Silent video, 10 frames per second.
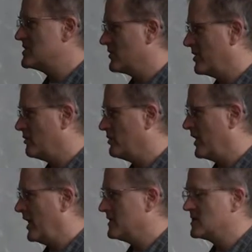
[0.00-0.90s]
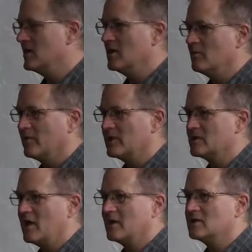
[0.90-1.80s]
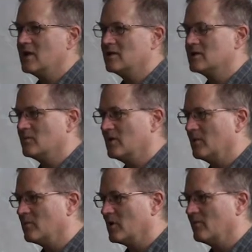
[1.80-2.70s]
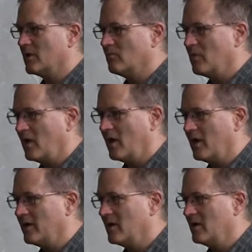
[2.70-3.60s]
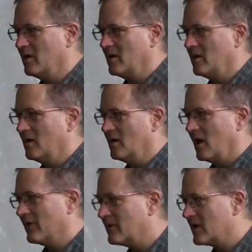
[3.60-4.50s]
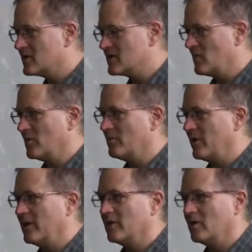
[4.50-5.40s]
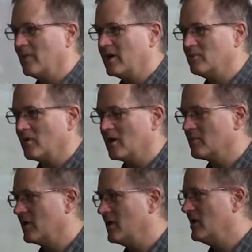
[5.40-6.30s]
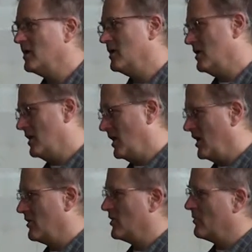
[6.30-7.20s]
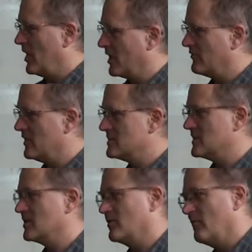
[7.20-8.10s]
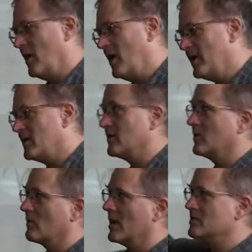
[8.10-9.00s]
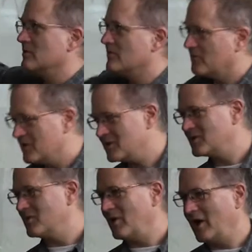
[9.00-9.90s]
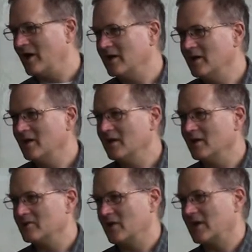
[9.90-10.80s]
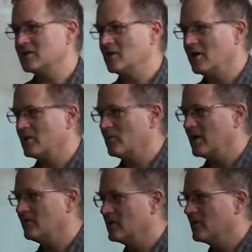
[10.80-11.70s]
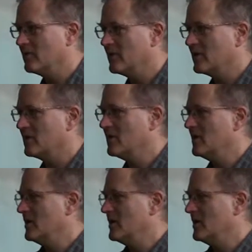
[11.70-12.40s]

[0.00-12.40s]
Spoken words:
soil plants, but it's not intended to be a permanent pond. I've got a small pond on my property, and the bog feeds into the pond, and the garage roof feeds into the bog. And so that's another way of dealing with it.